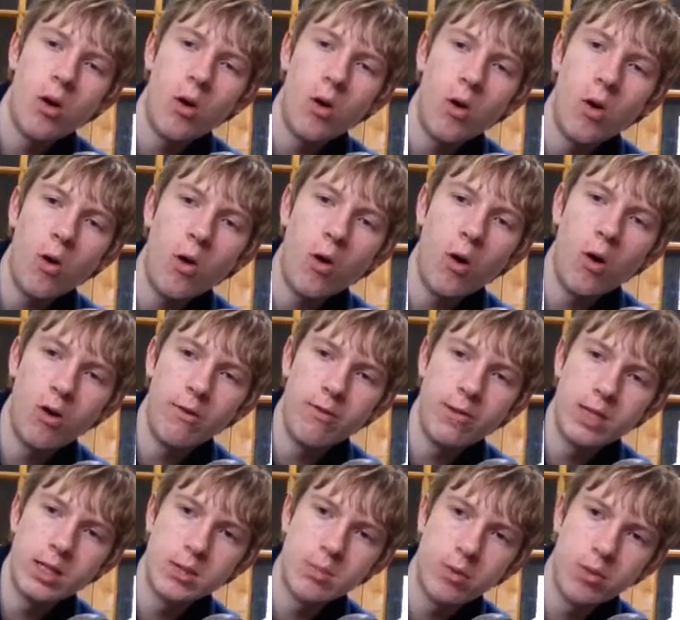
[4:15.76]
or a
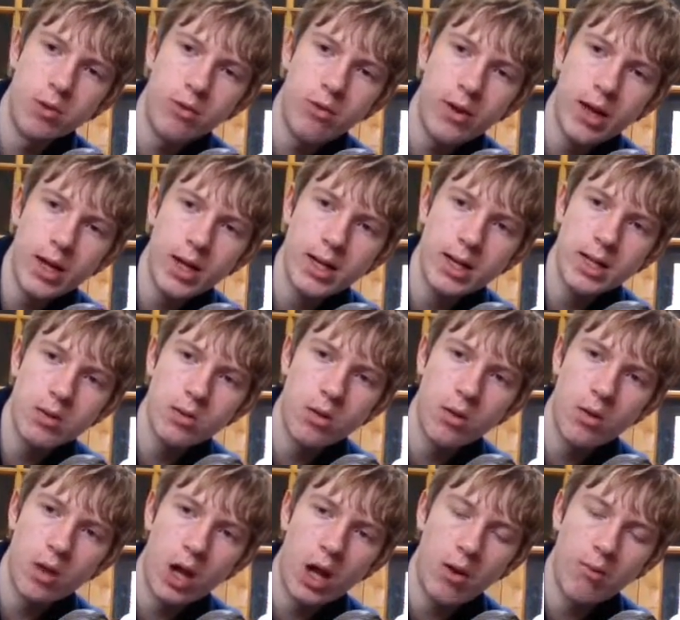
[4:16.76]
visible face
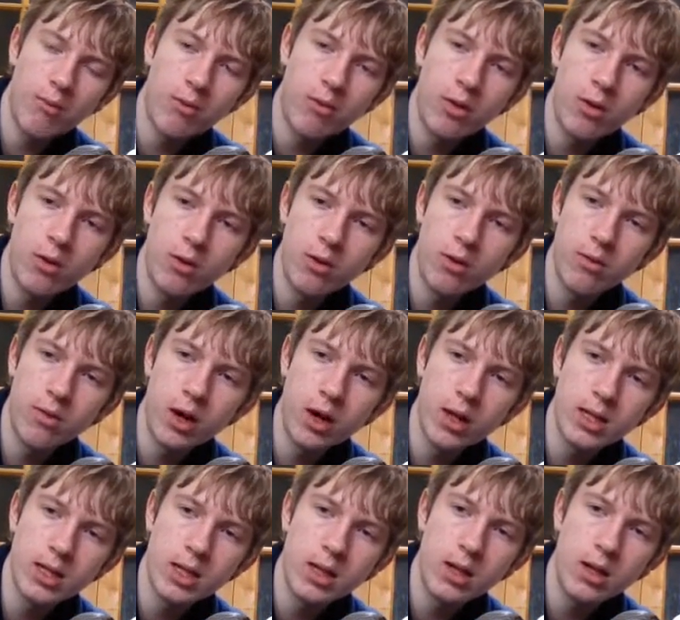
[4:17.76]
through the
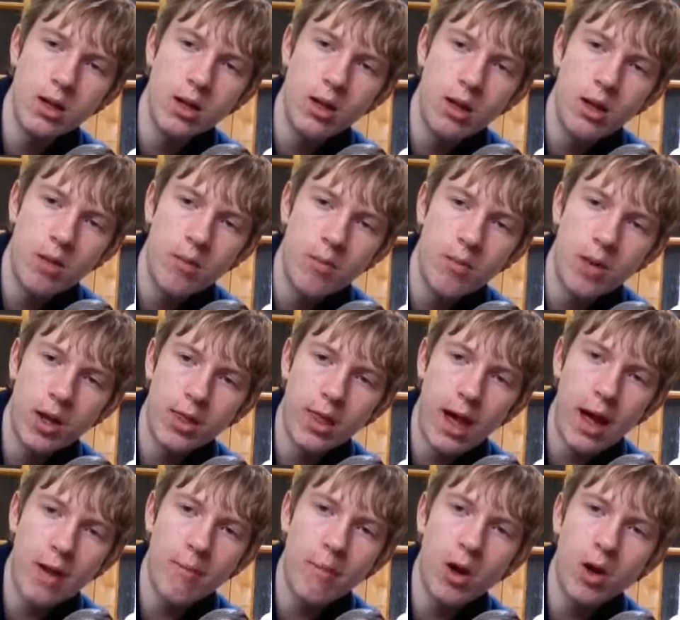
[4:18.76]
visor, but
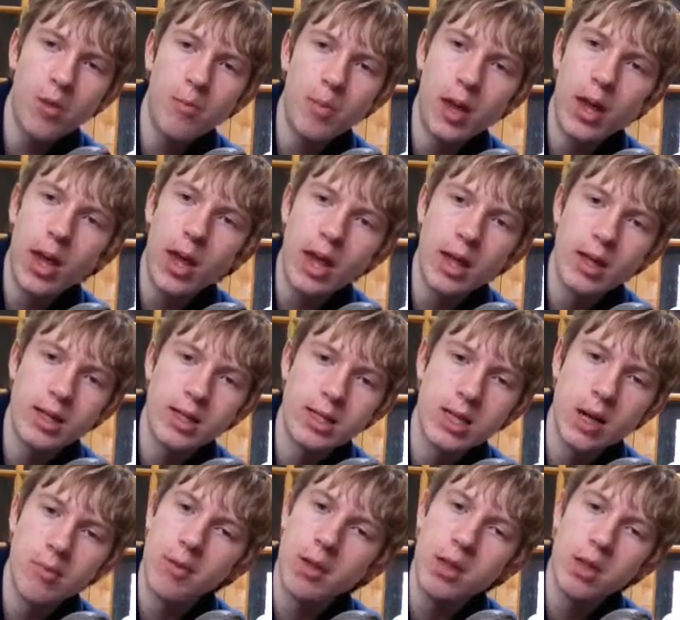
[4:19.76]
that might be in
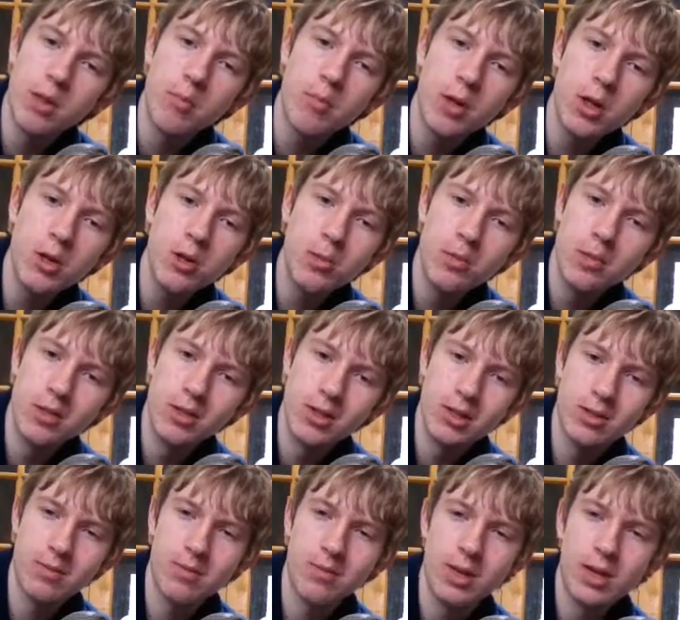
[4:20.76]
some of the
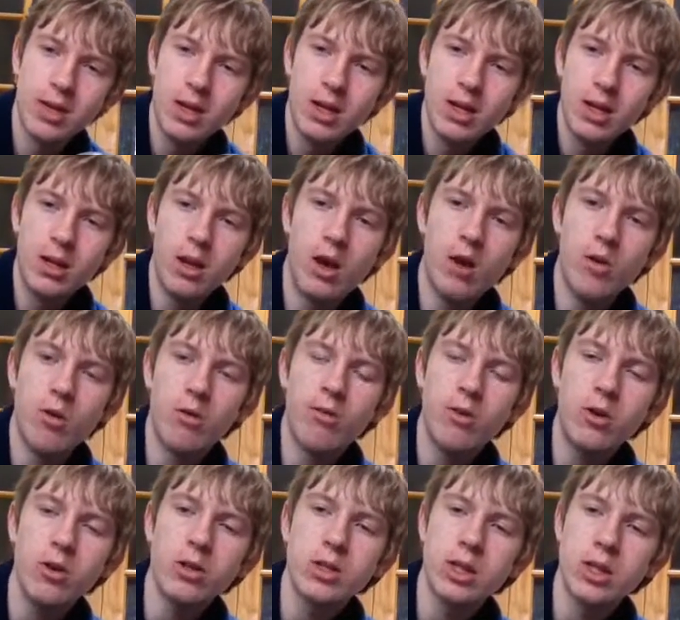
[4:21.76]
bloopers. No, of
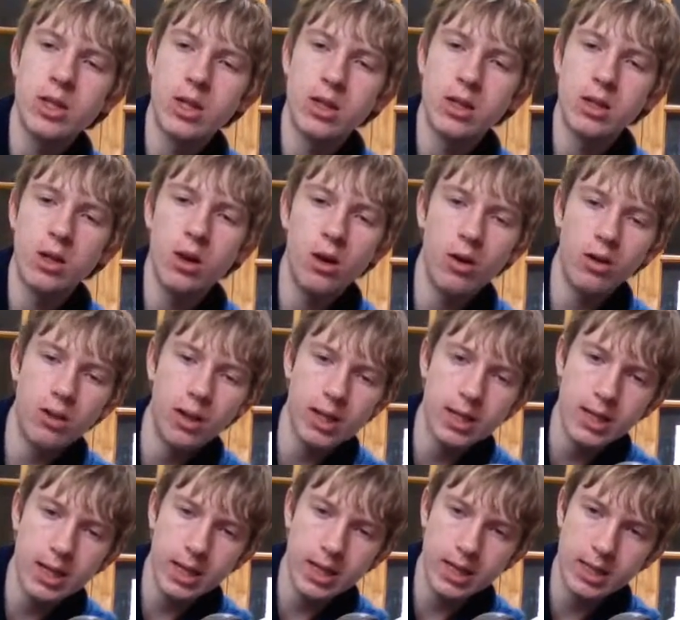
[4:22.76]
course it is not.
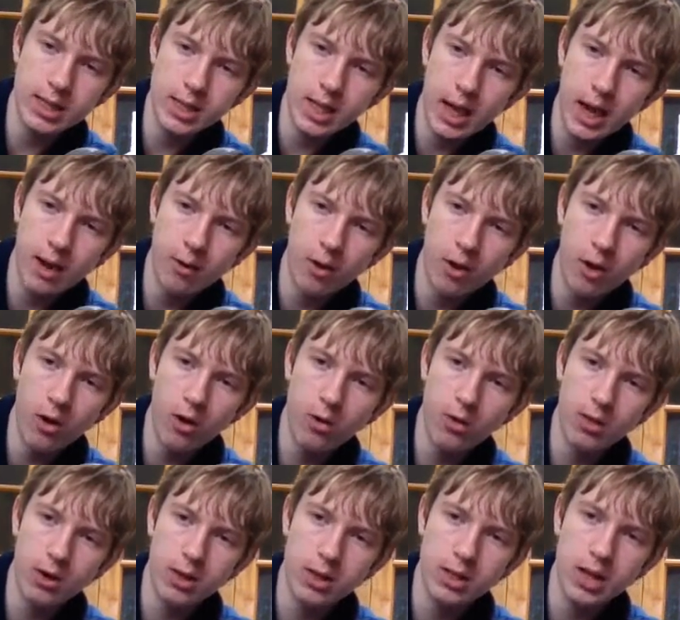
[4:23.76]
This is their
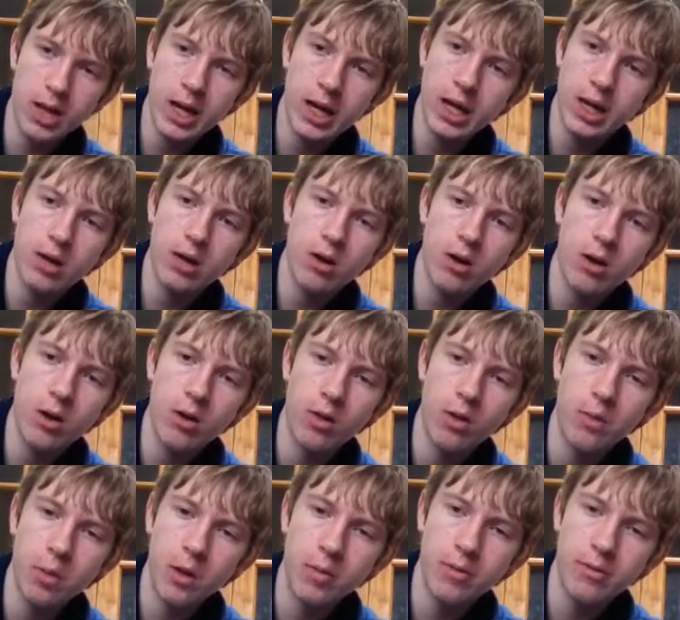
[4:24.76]
own take on the
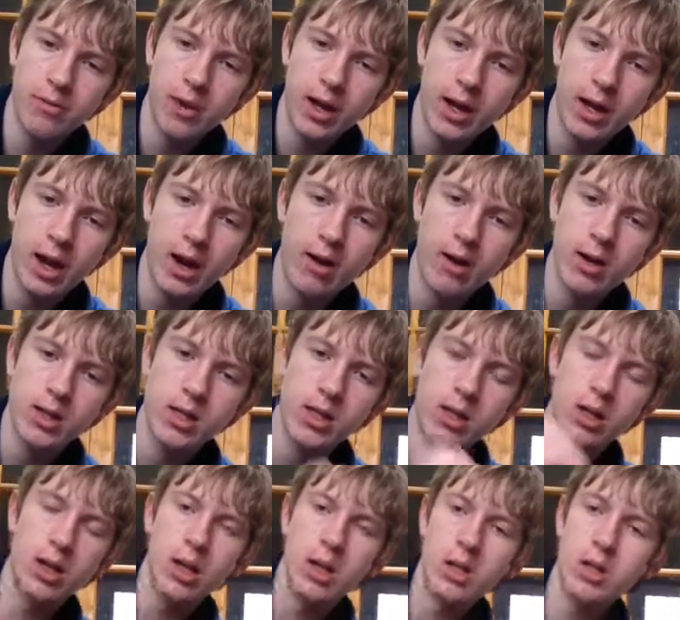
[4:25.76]
Boba Fett
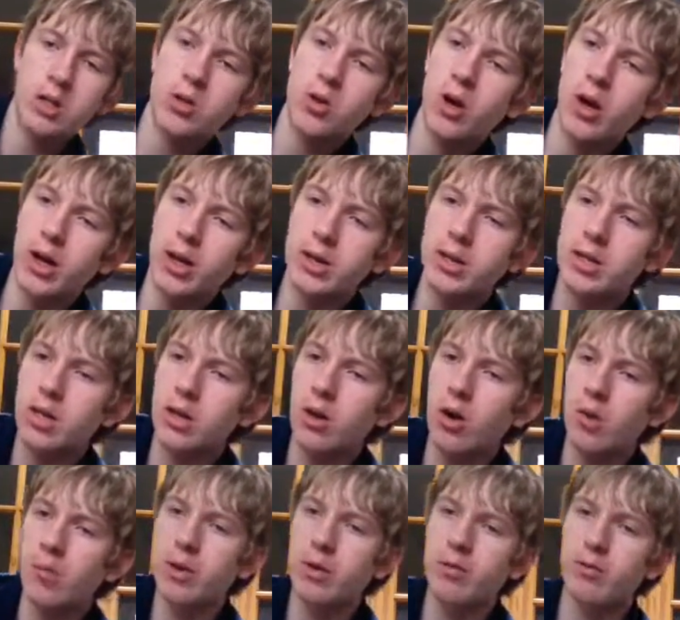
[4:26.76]
character, trying to
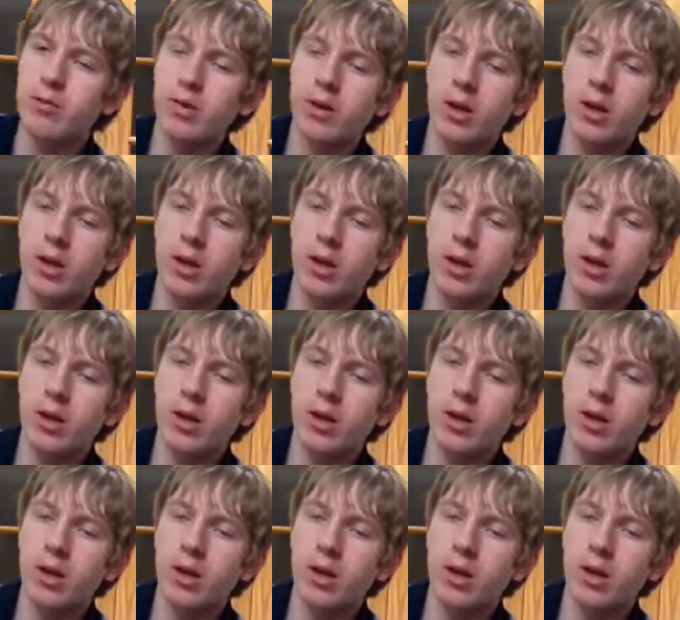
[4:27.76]
not be